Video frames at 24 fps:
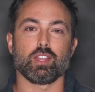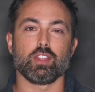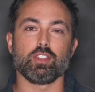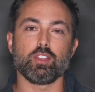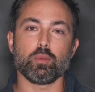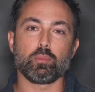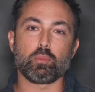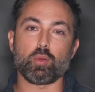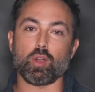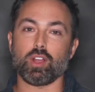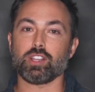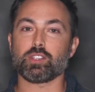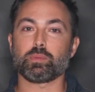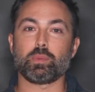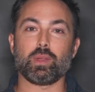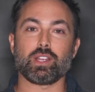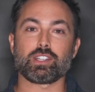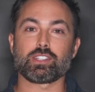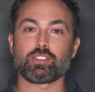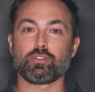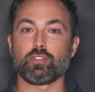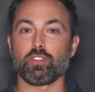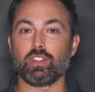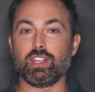The
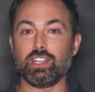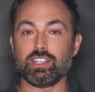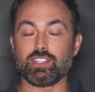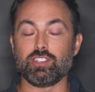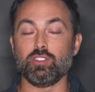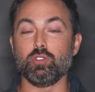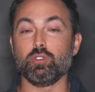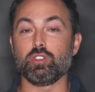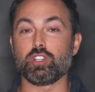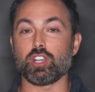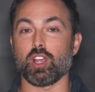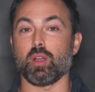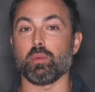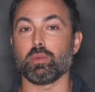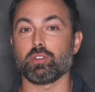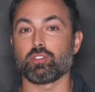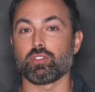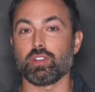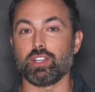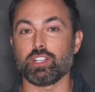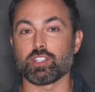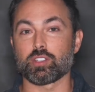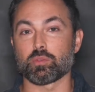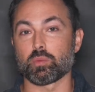prospects for these new
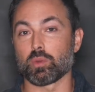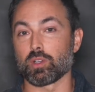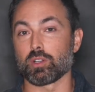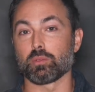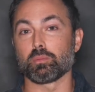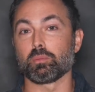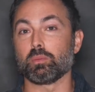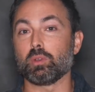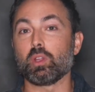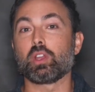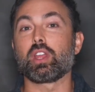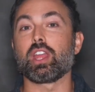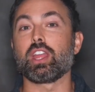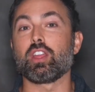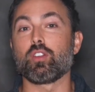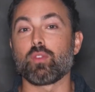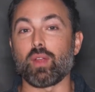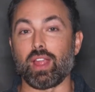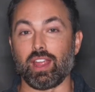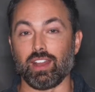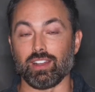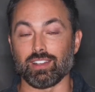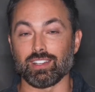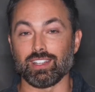geometries were looking
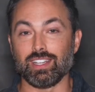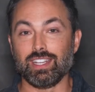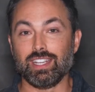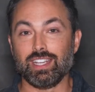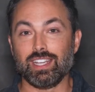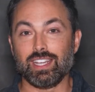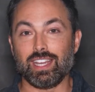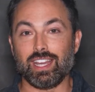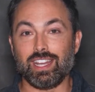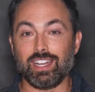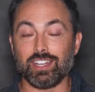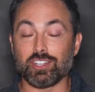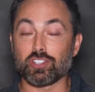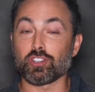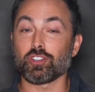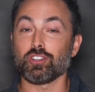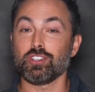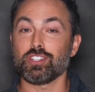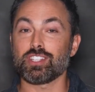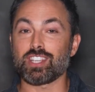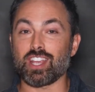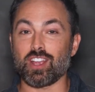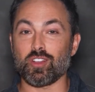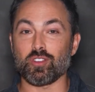great, and it
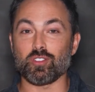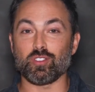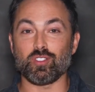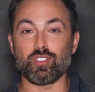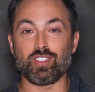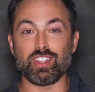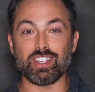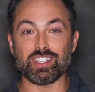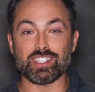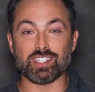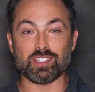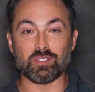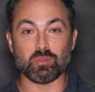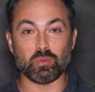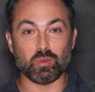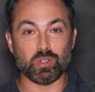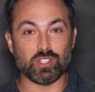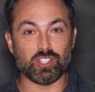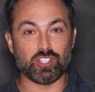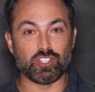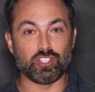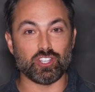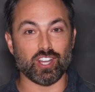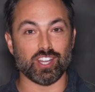turns out this
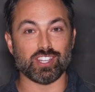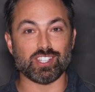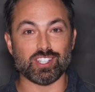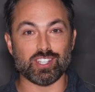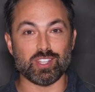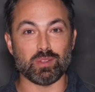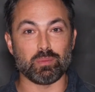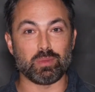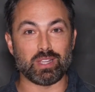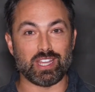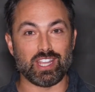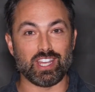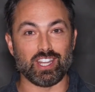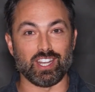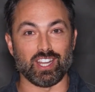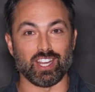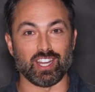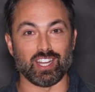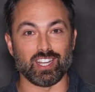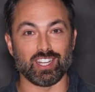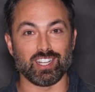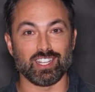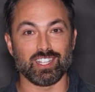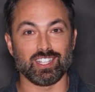was just the
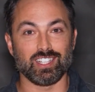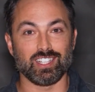beginning.